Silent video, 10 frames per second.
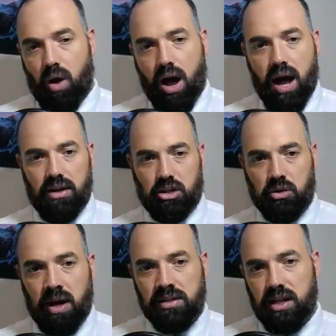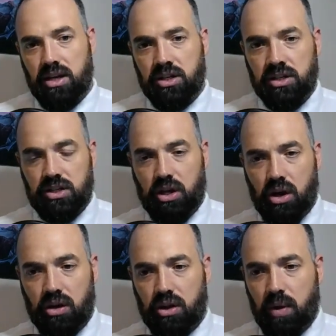why the translations
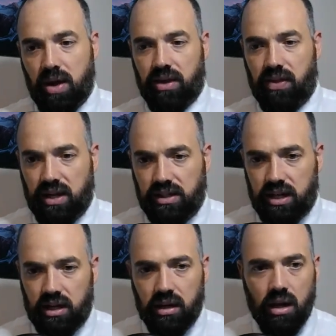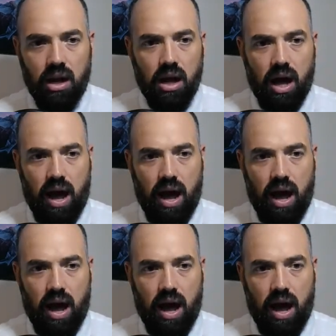occurred the way that they did.